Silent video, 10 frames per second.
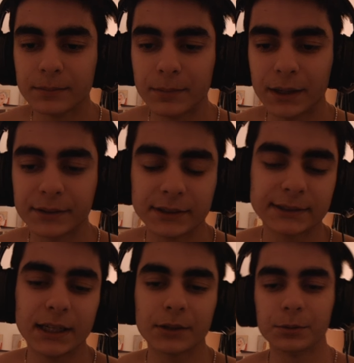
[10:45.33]
But
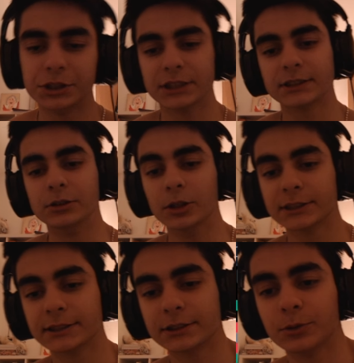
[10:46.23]
instead we just
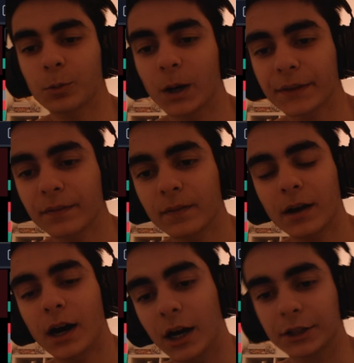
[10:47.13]
lost 1
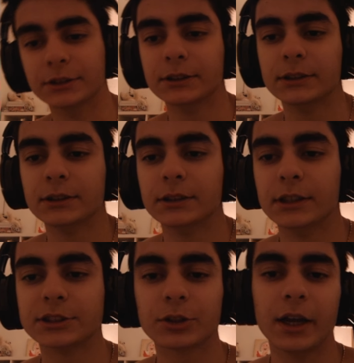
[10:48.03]
hour.
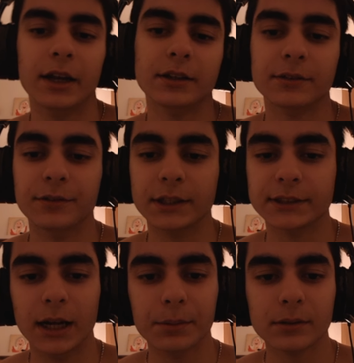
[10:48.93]
It's okay, things
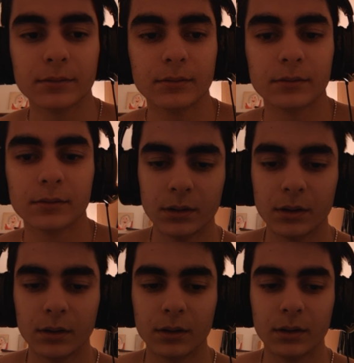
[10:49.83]
happen.
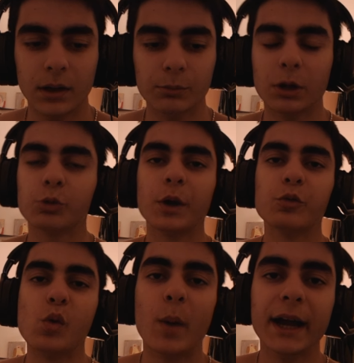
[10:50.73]
And one
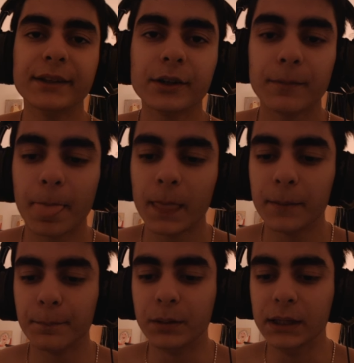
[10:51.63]
quick reminder,
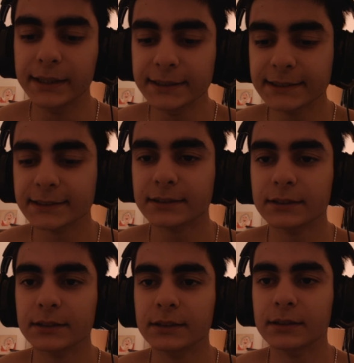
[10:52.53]
please
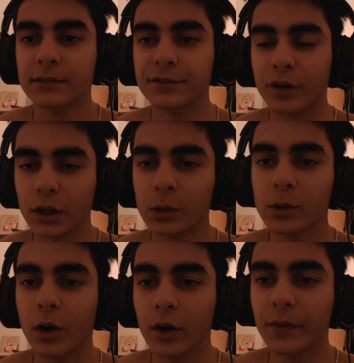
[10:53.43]

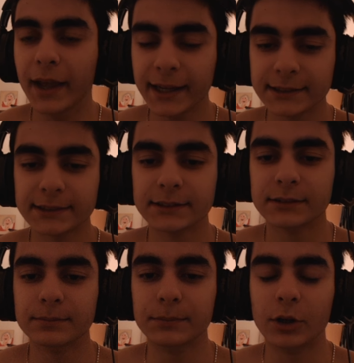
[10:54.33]
follow on X,
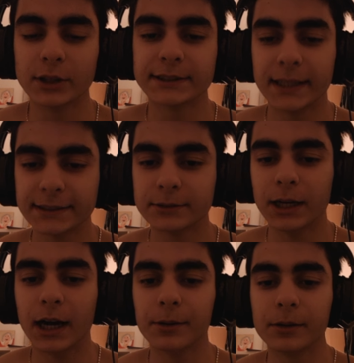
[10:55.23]
because that's
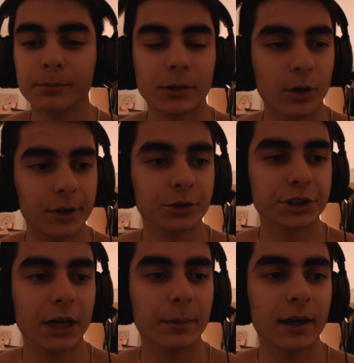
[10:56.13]
where I'm going to
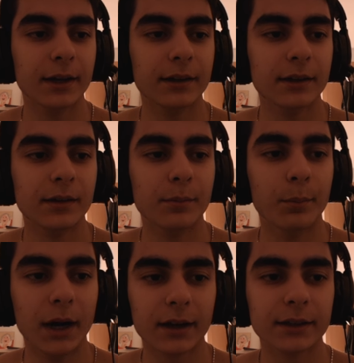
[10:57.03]
share my
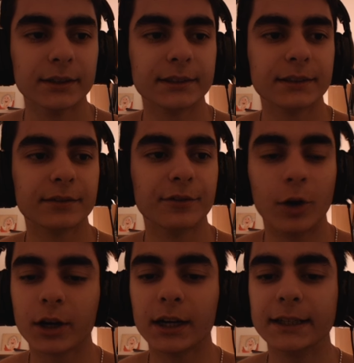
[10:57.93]
market
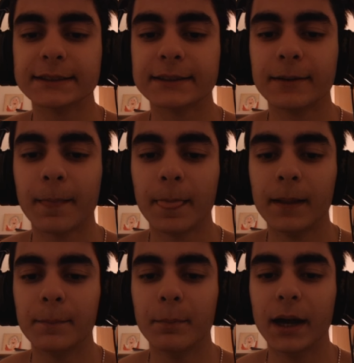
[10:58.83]
forecast,
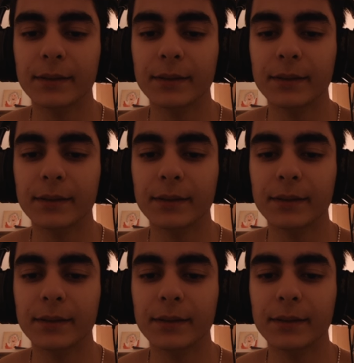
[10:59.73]
my